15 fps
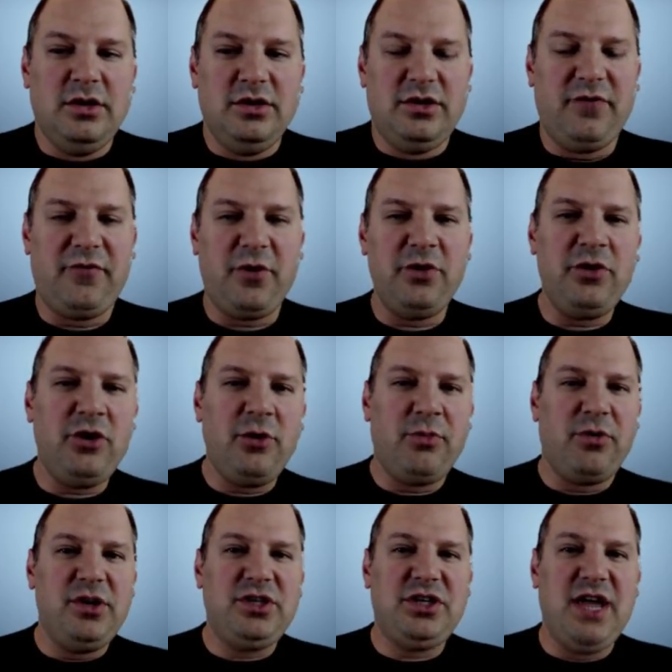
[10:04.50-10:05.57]
To further
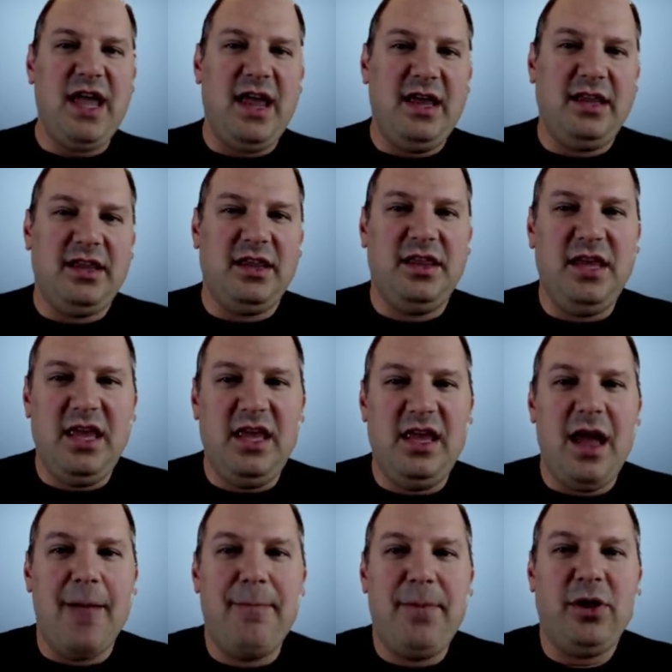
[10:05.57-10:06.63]
appreciate
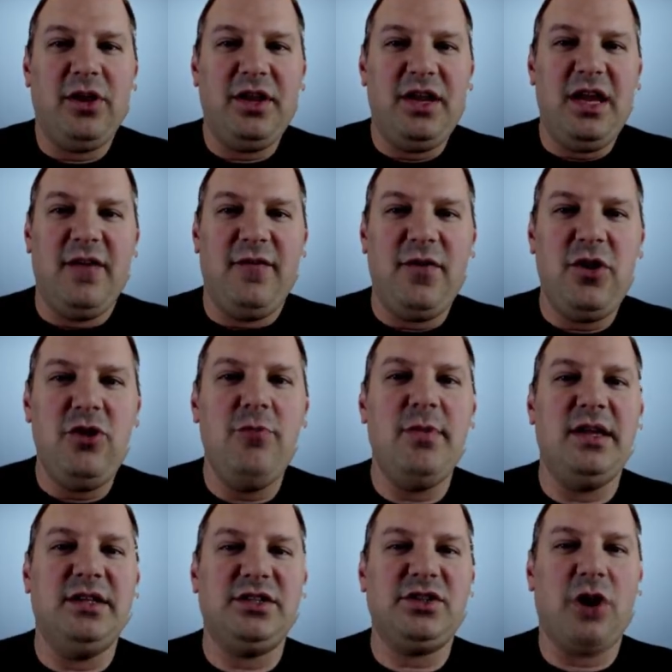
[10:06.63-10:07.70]
the ability of
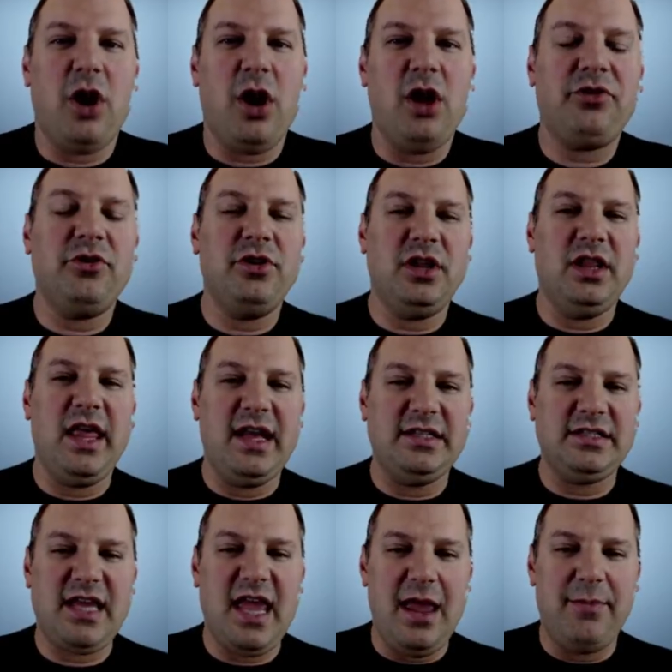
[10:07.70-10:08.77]
humans to alter the
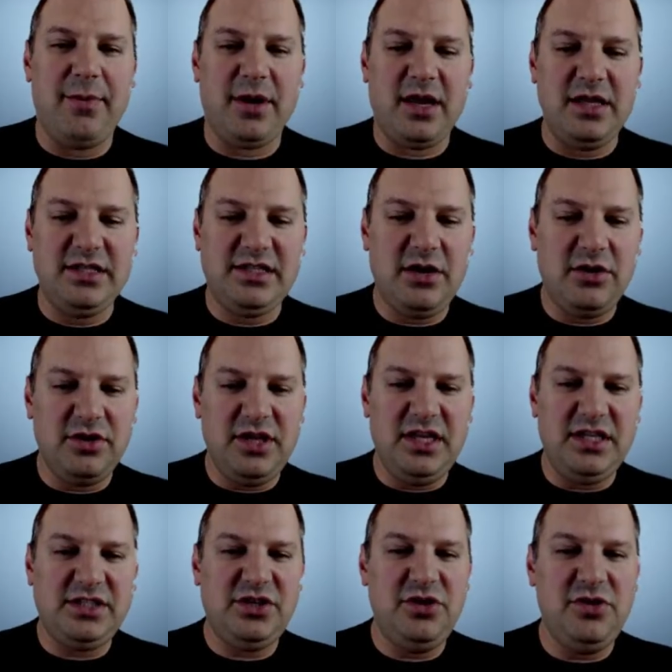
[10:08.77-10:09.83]
landscape, consider
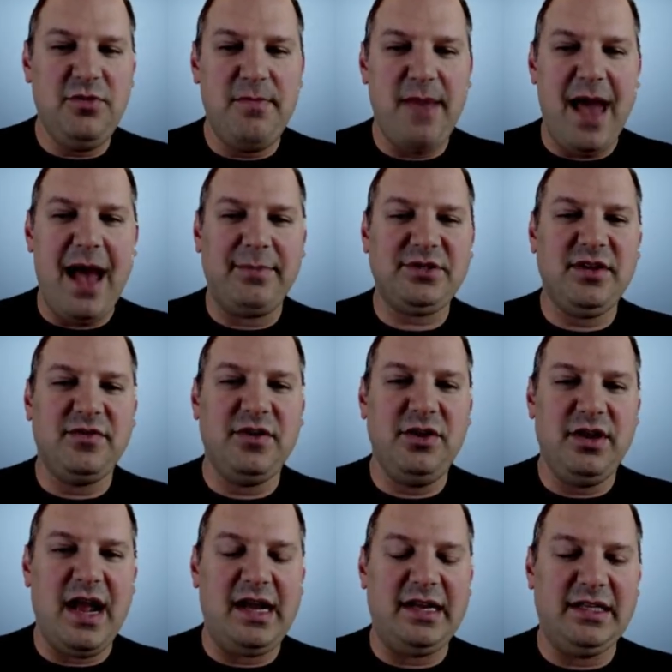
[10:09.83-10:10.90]
these two maps of the
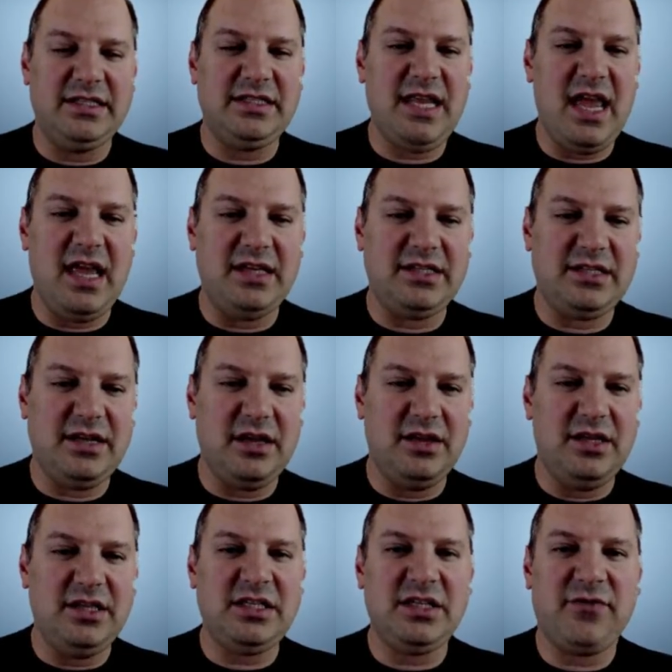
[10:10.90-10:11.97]
United States.
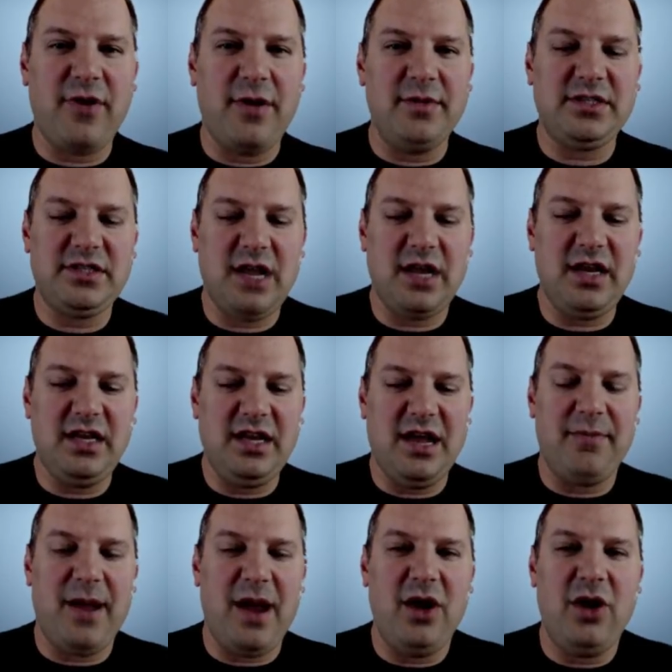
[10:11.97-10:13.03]
This is from a study
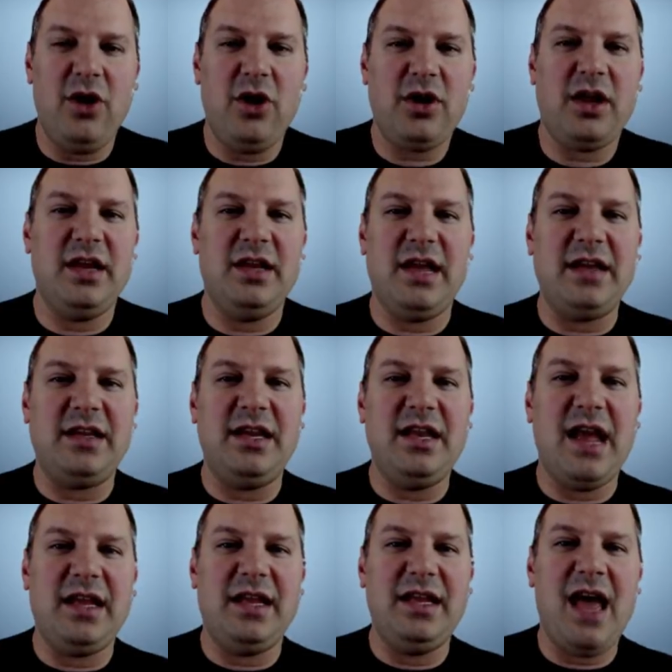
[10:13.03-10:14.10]
done by Hook in
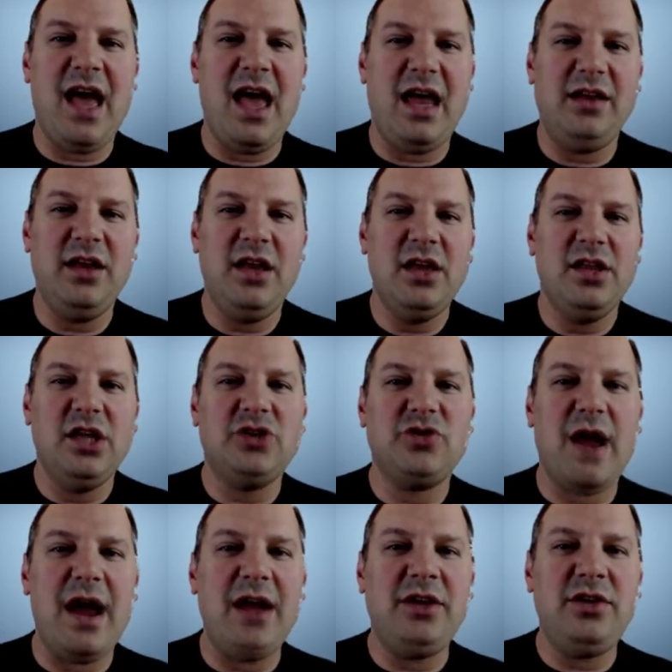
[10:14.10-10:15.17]
1999 that
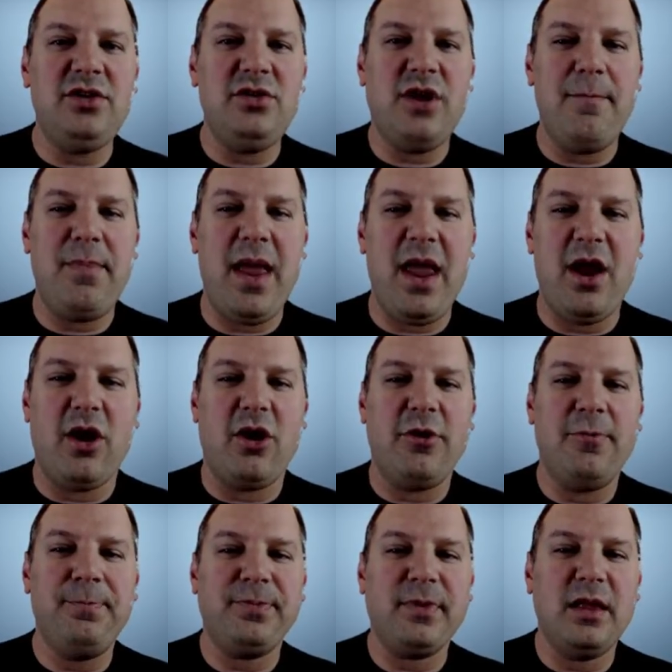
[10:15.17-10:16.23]
tried to
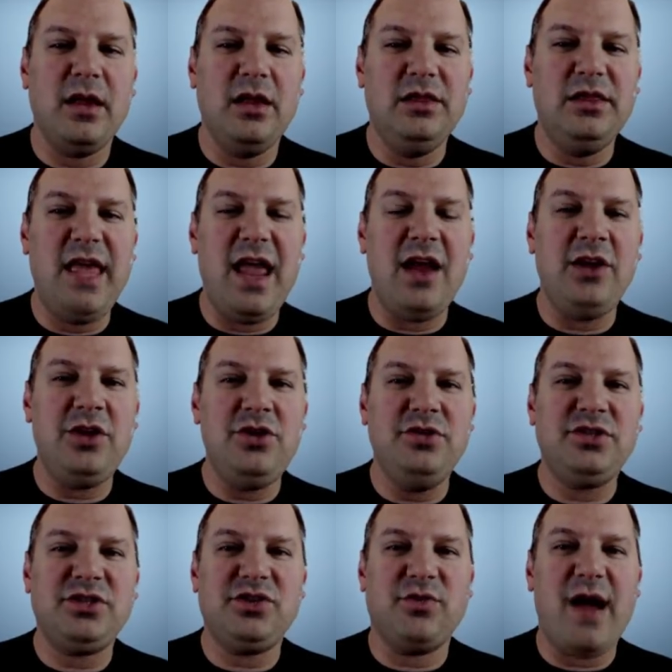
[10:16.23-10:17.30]
compare land
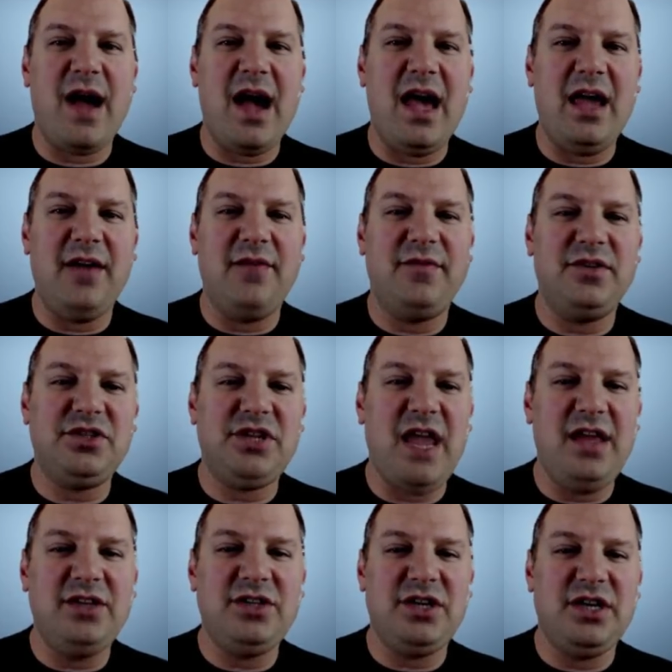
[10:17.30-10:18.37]
use derived
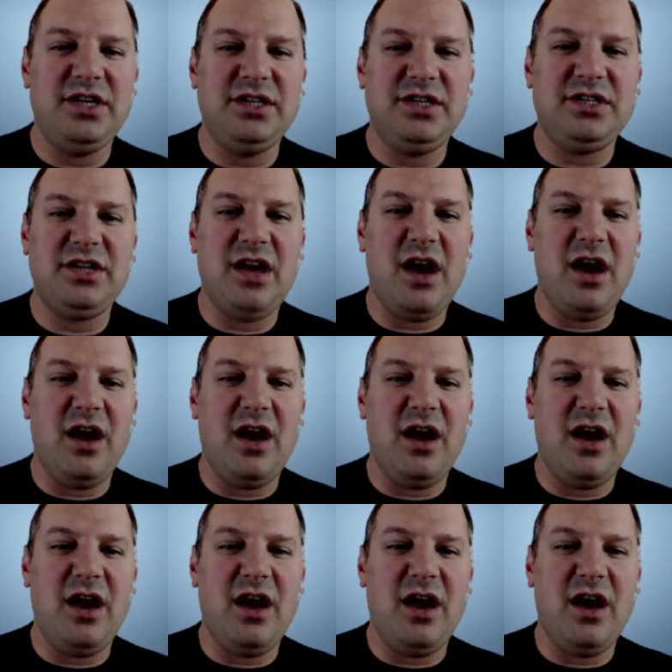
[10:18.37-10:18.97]
changes